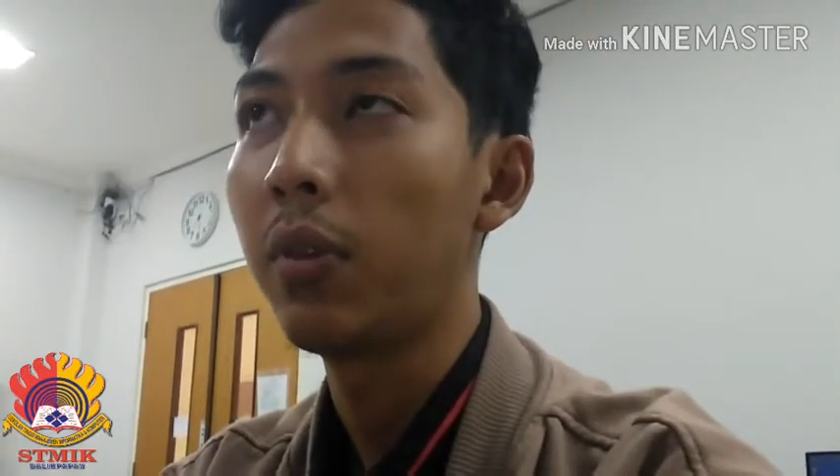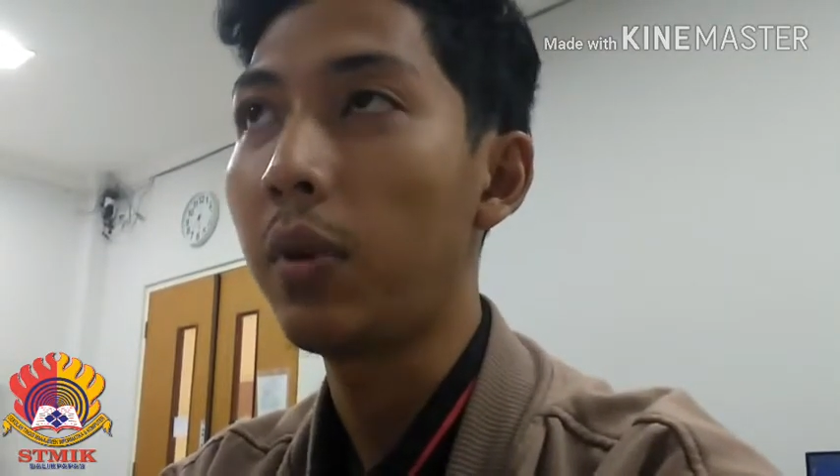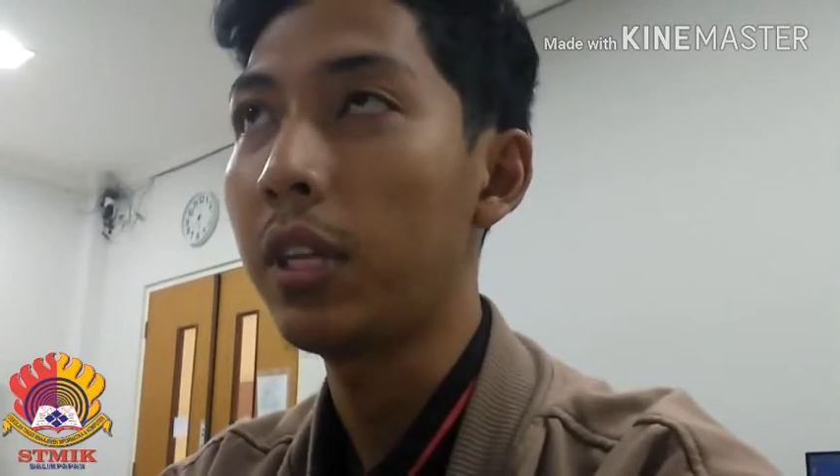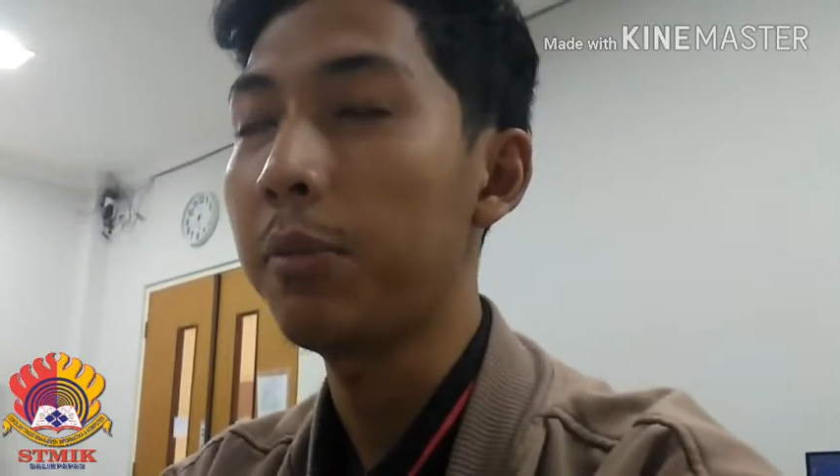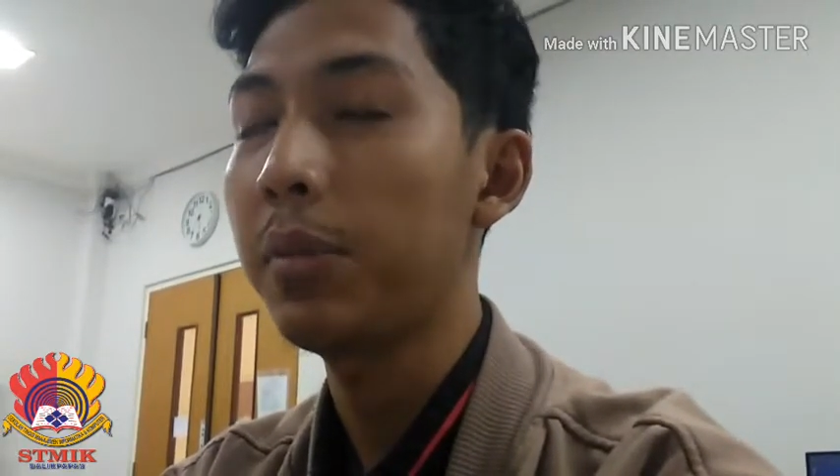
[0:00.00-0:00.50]

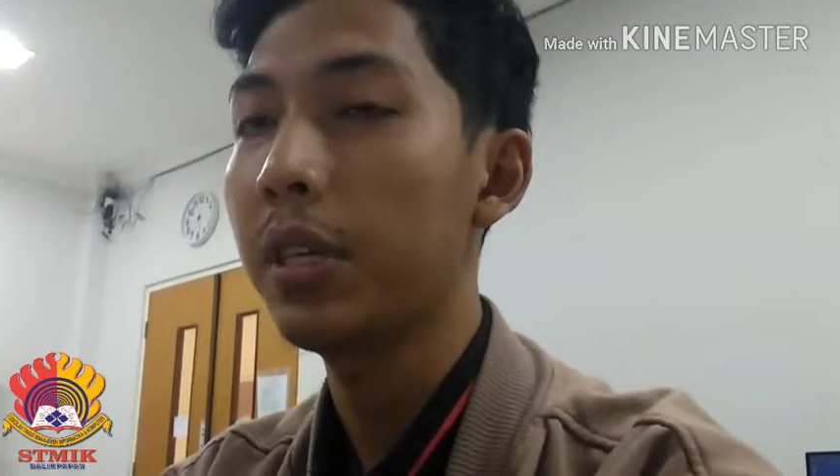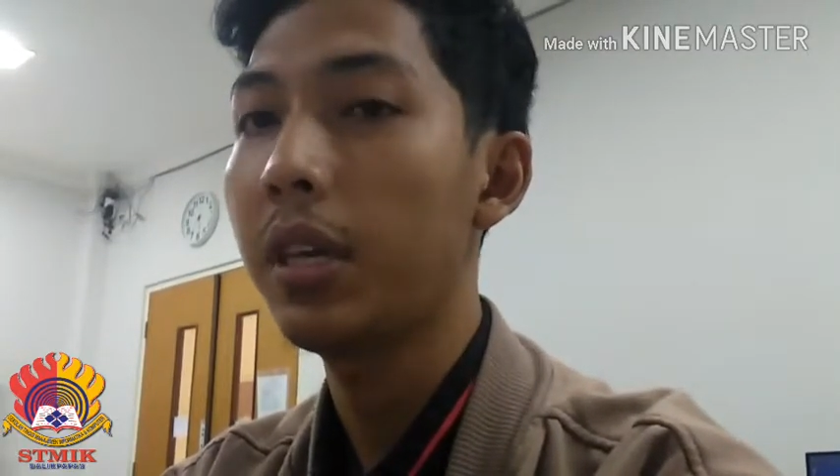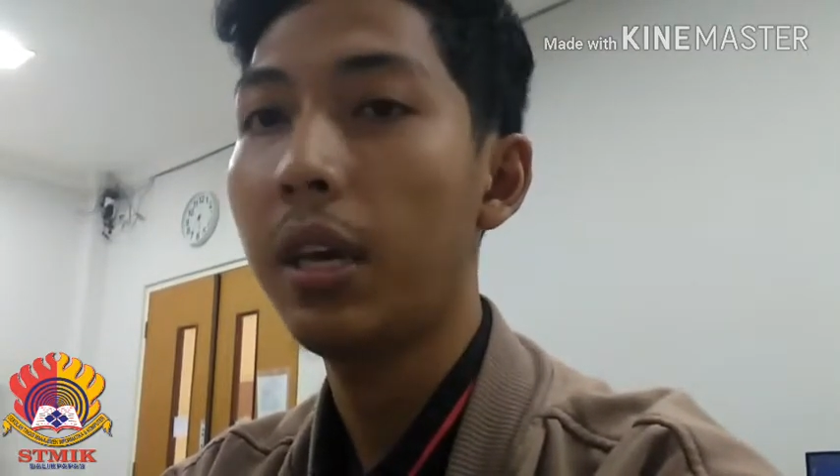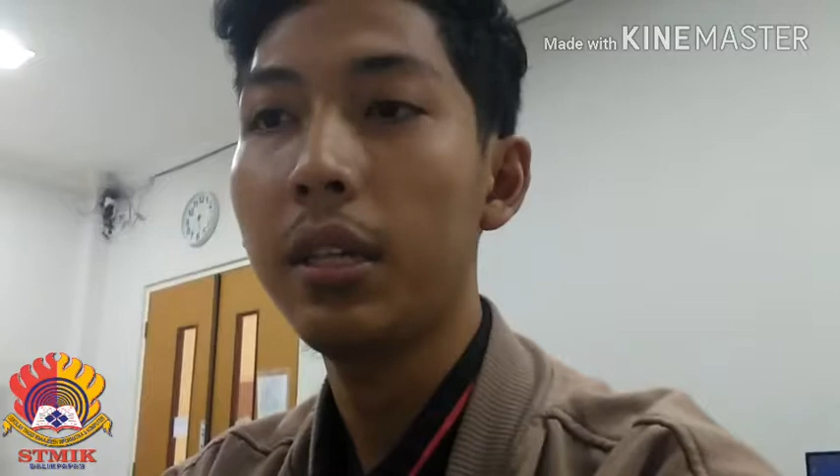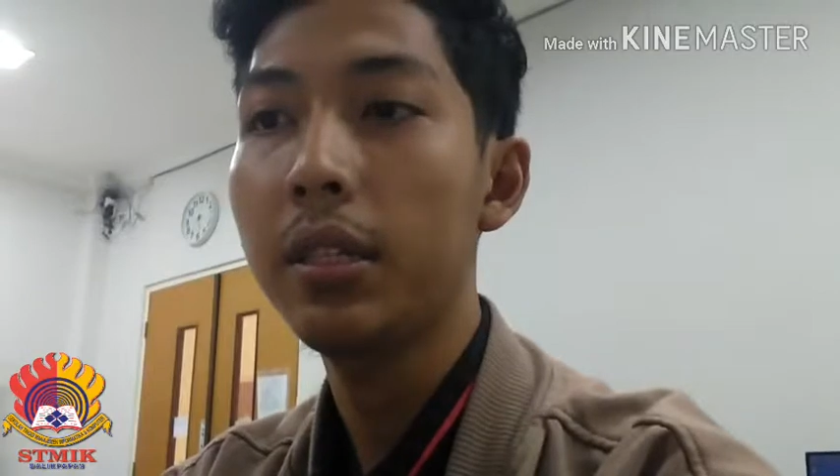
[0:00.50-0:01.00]
when it
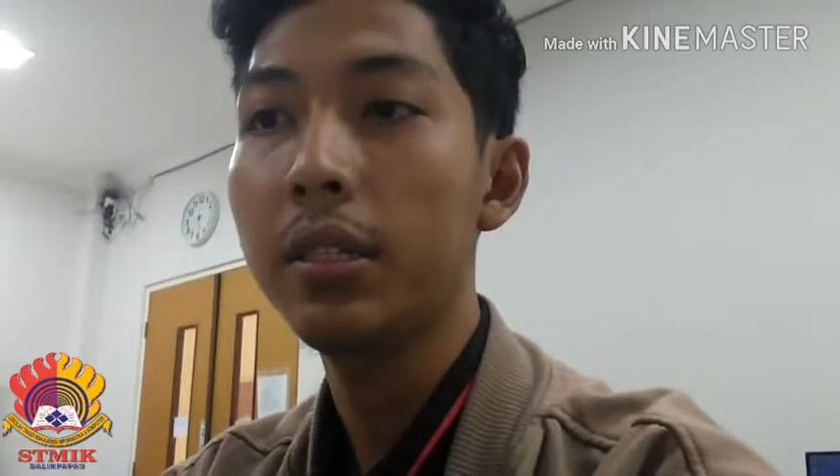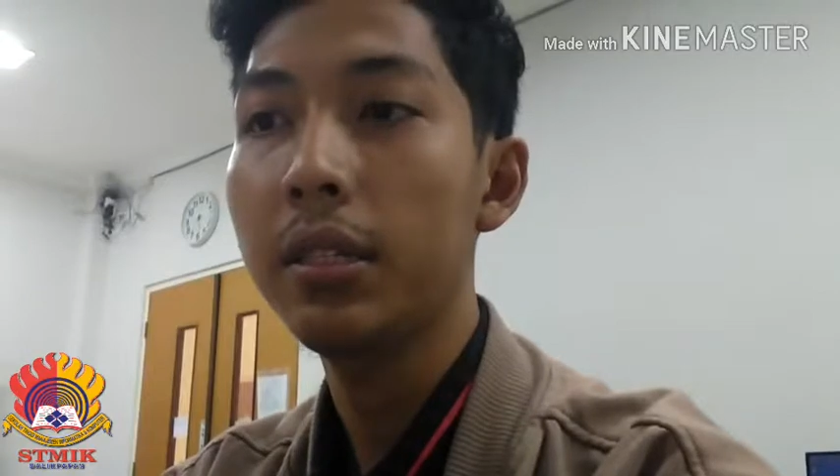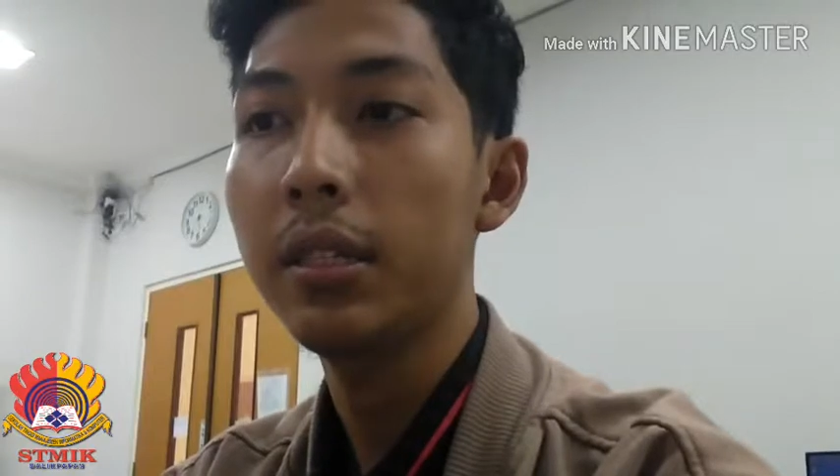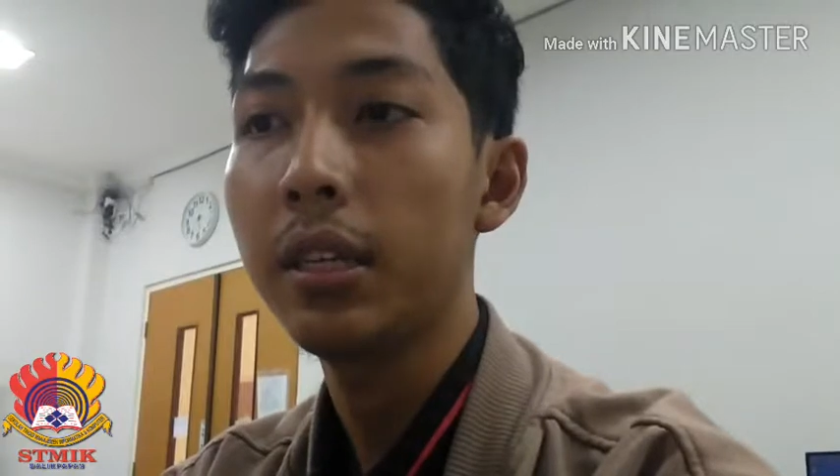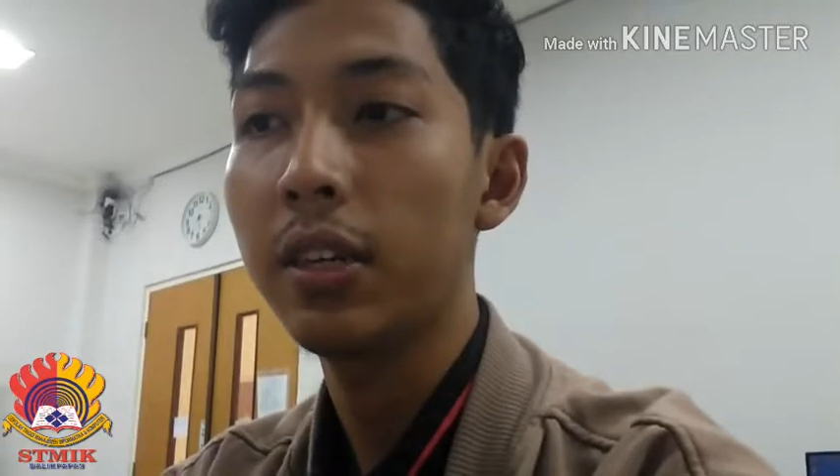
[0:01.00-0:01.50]

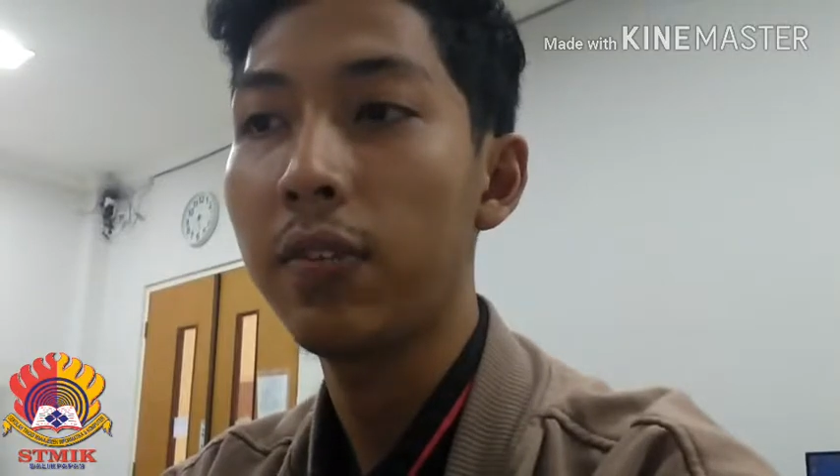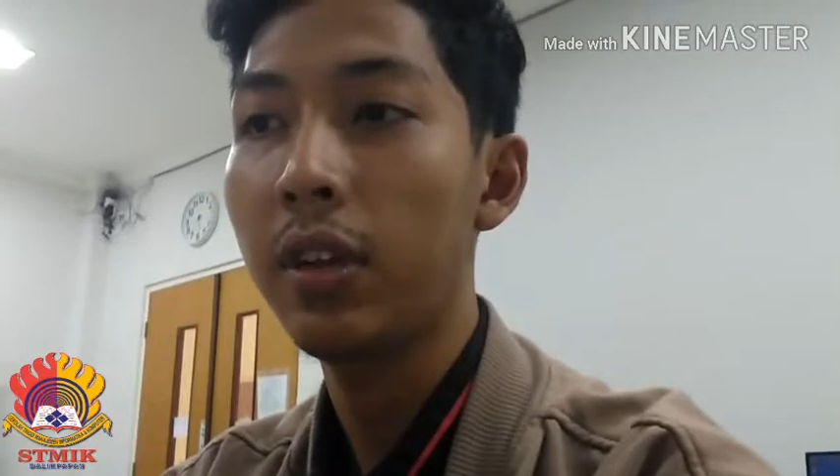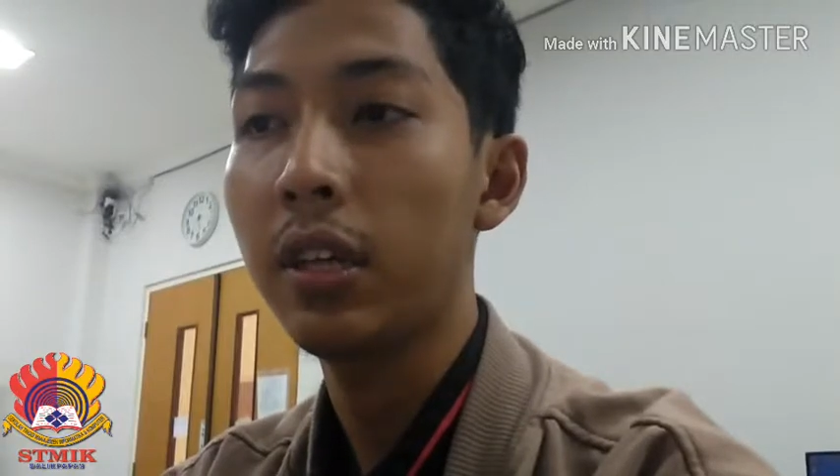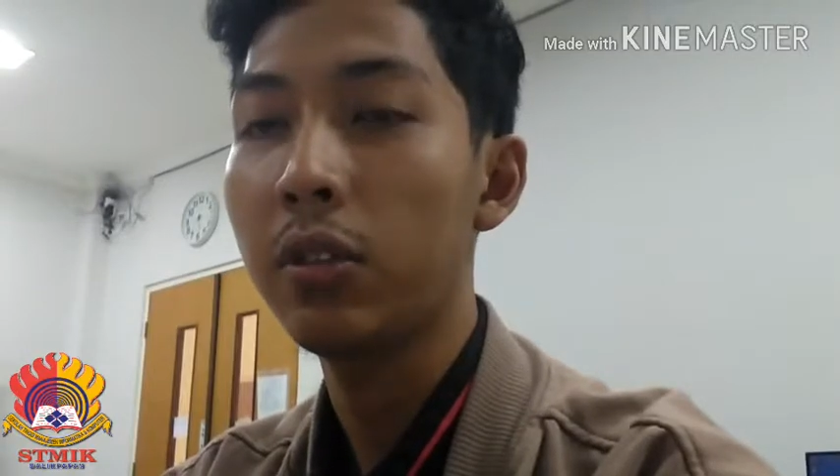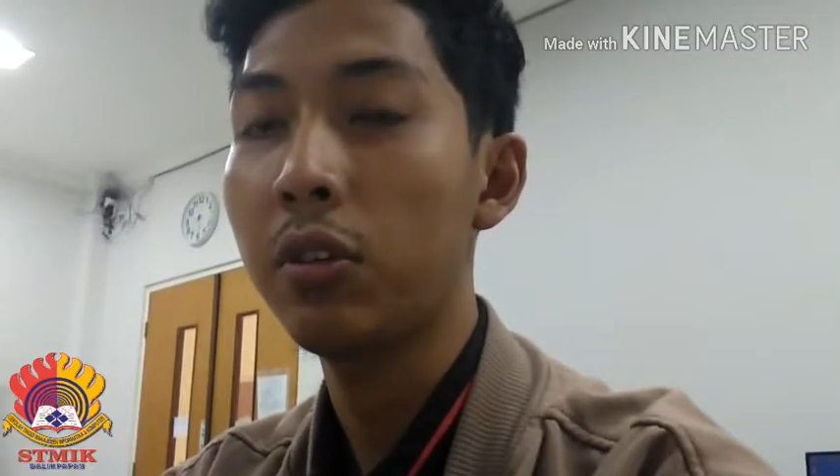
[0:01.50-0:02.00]
began
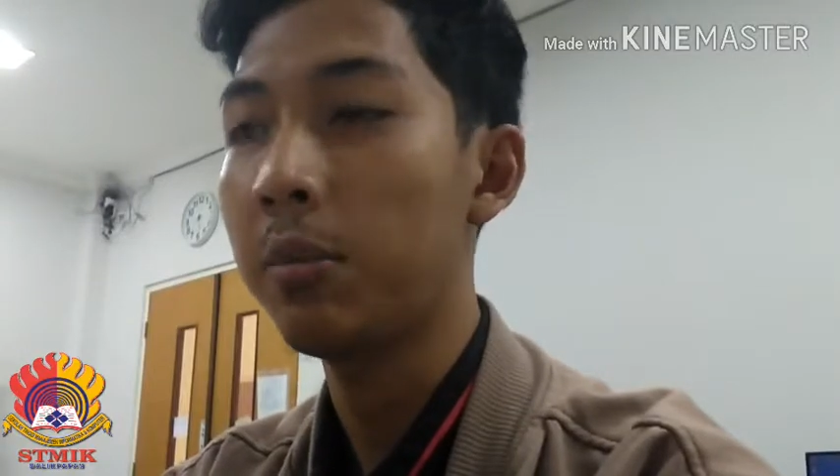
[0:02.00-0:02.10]
referring